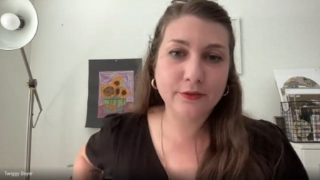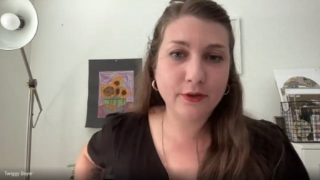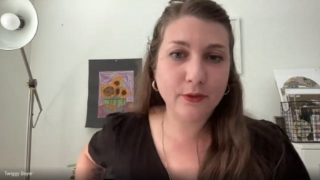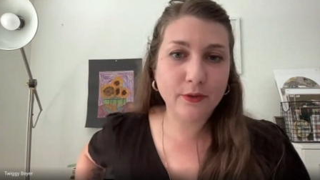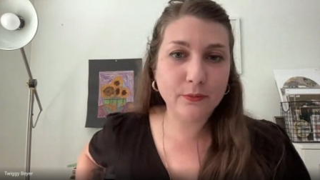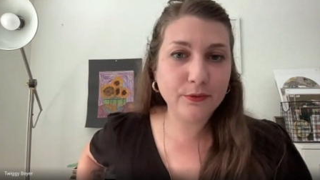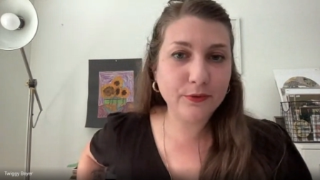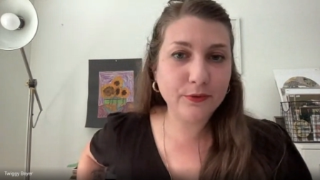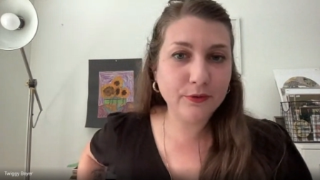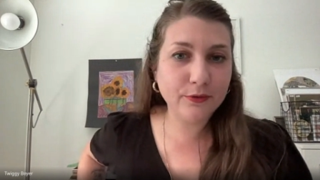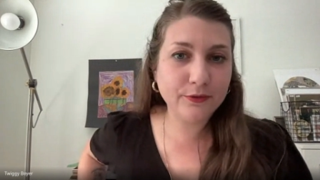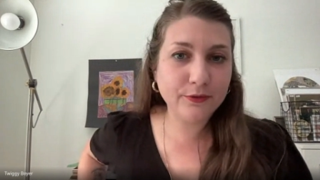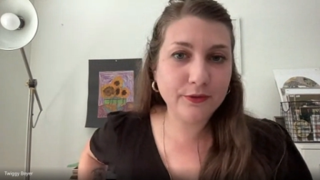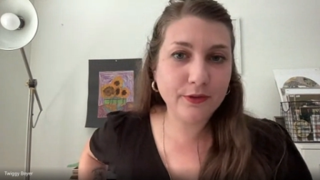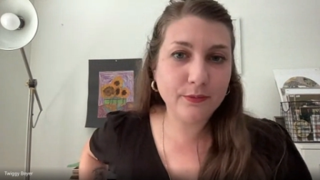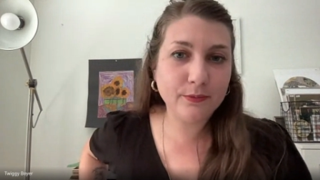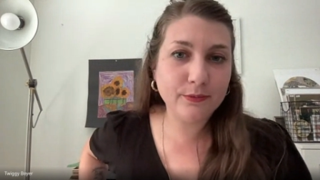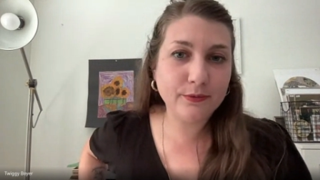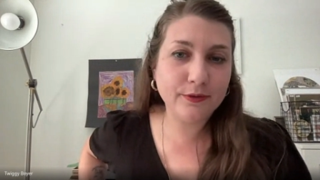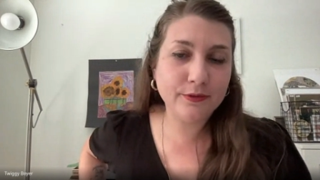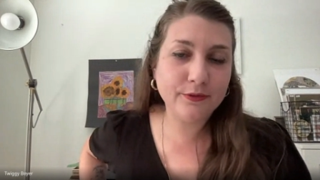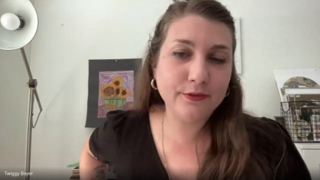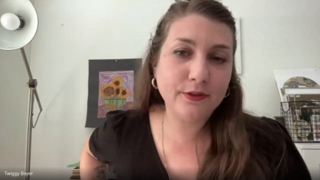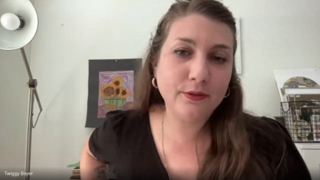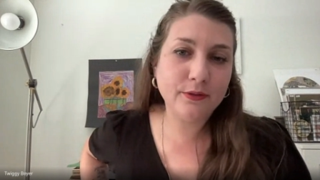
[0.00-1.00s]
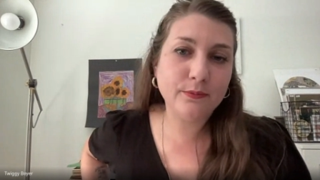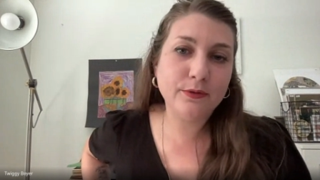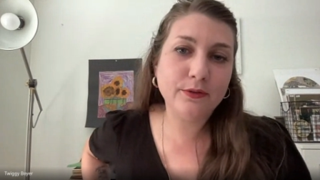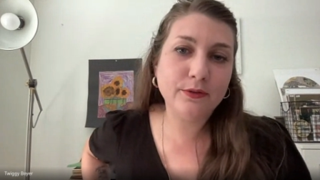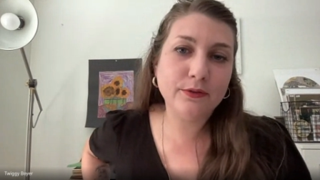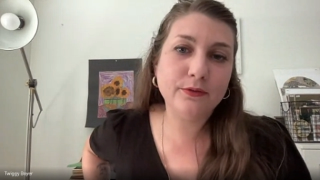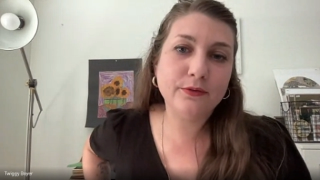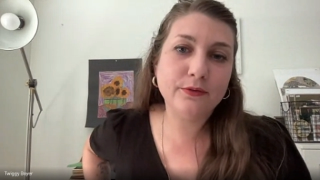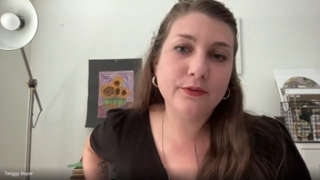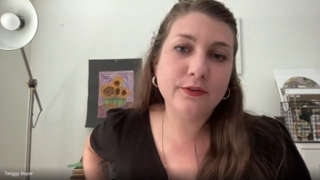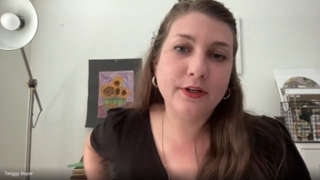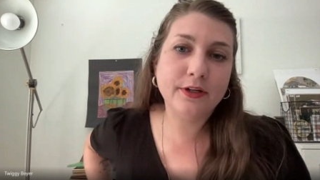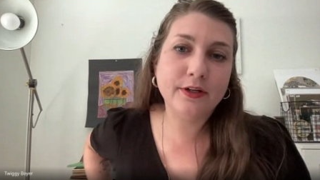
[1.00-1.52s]

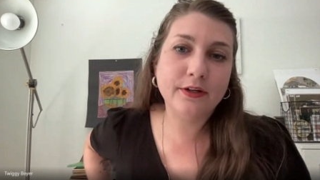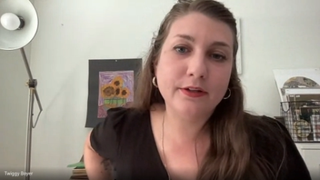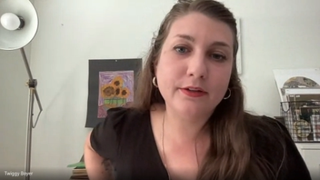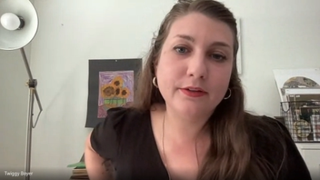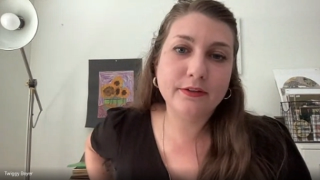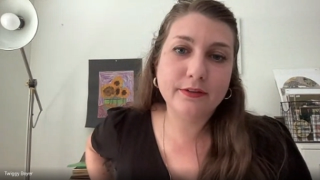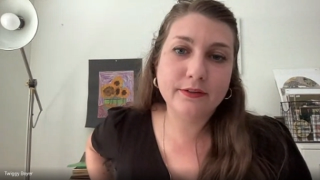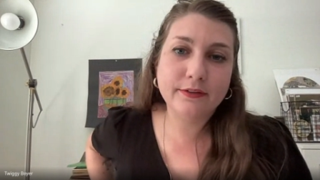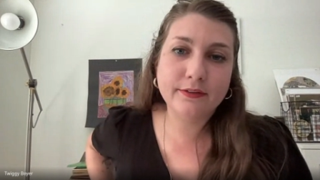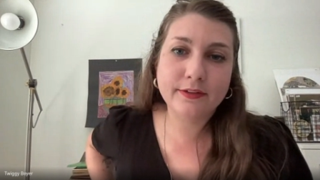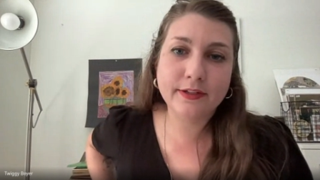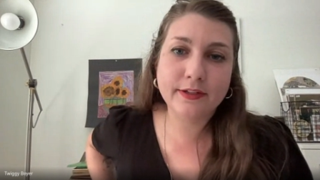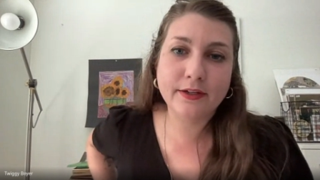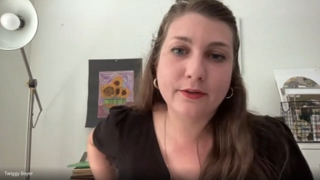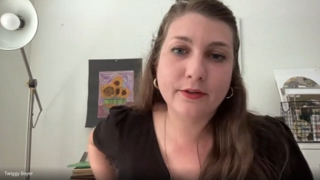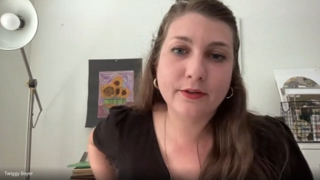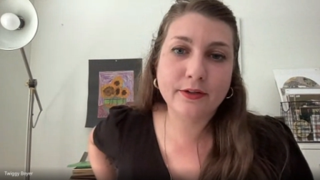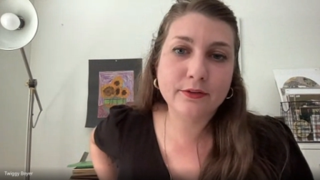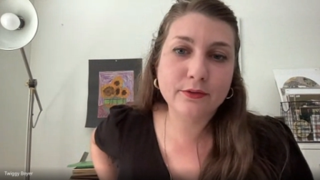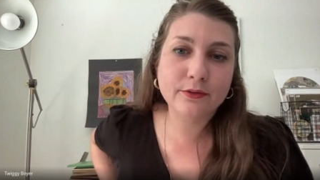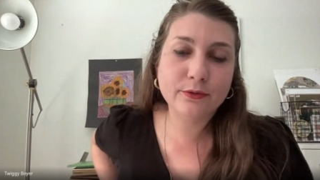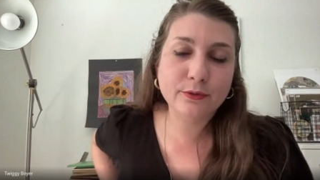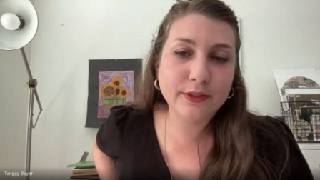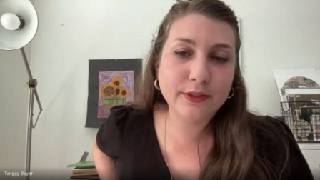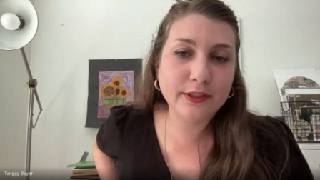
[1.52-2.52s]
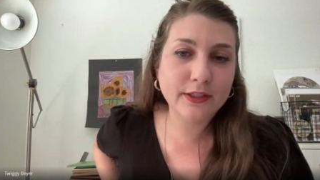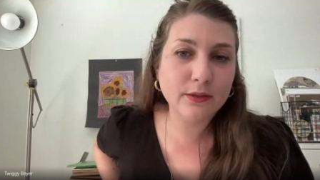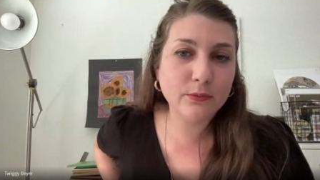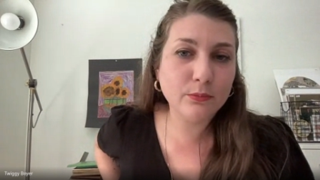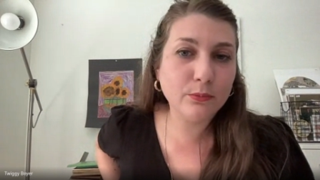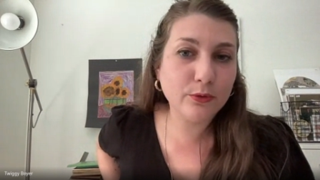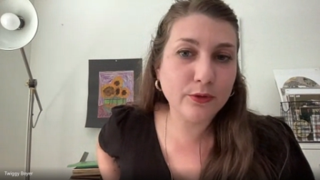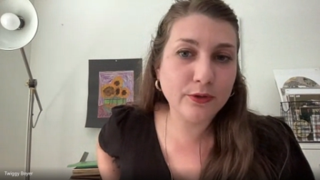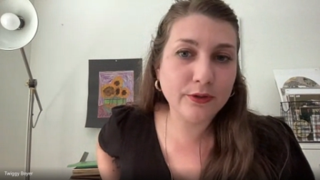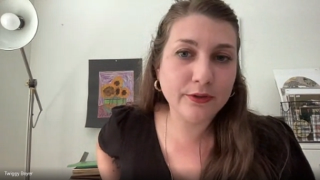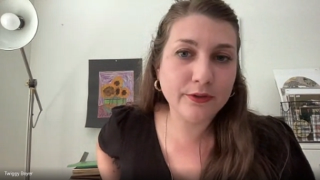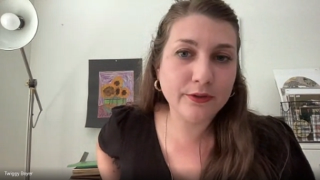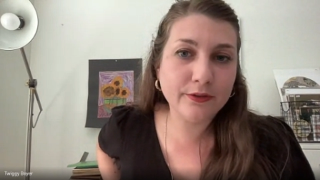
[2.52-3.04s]

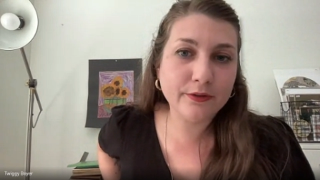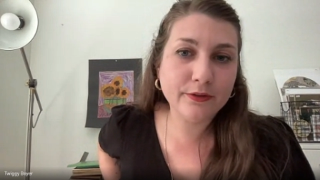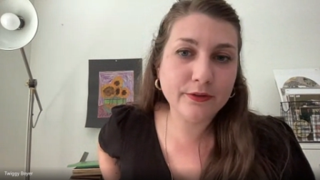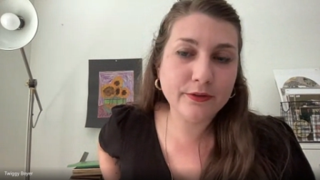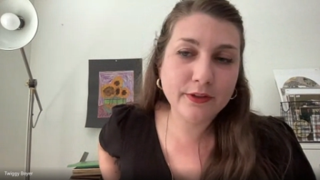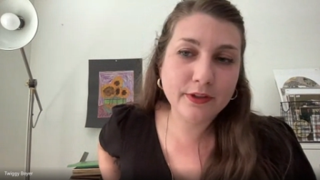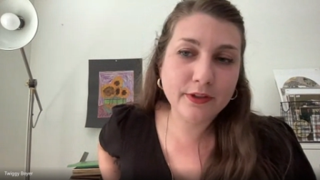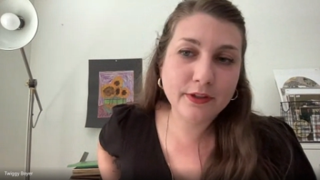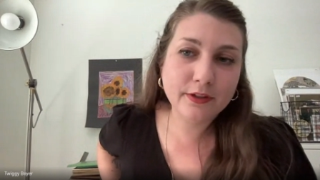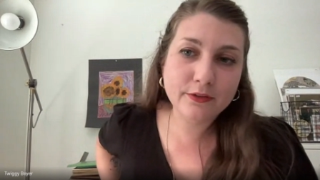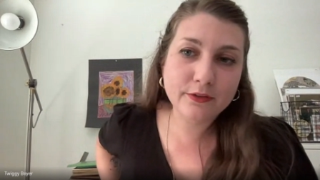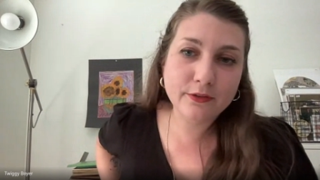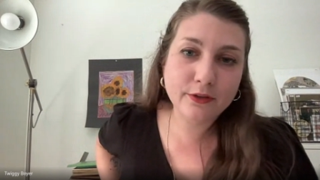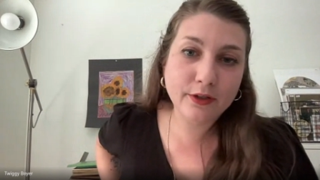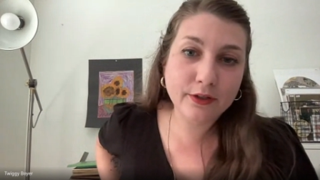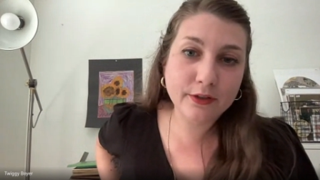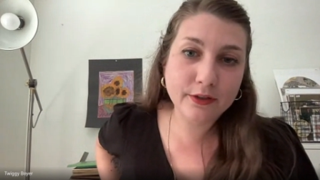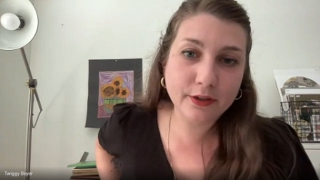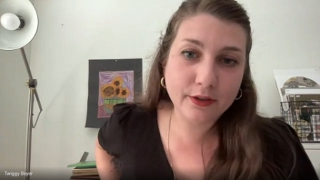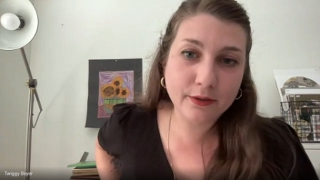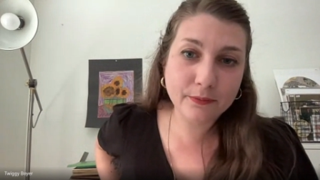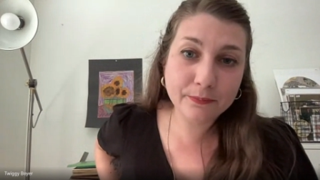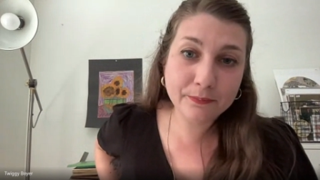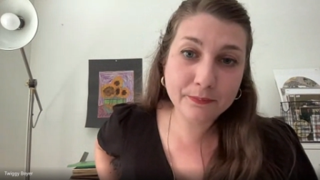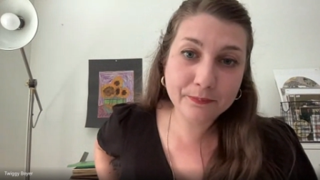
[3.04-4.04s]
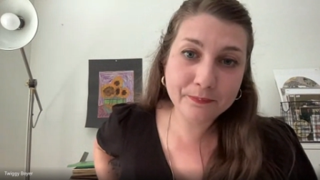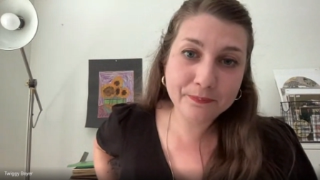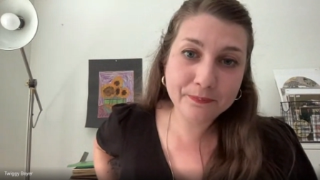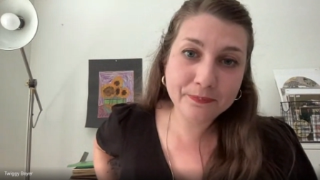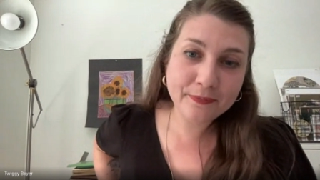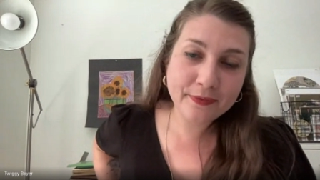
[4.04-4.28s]
www.sarahtwiggyboyer.com.